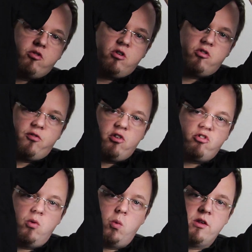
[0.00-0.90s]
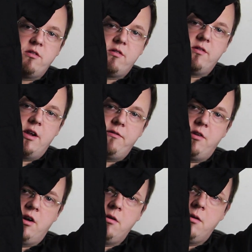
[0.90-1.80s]
controversial ones that I've
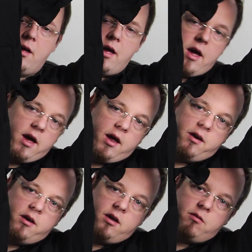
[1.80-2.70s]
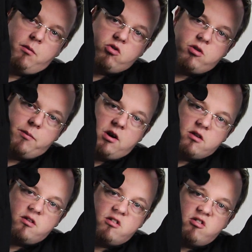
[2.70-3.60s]
done, and it's mostly
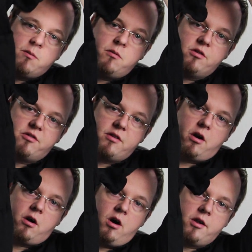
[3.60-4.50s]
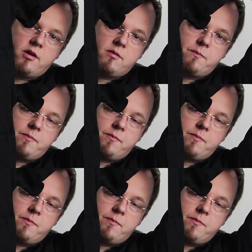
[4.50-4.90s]
because of the symbols that are on it.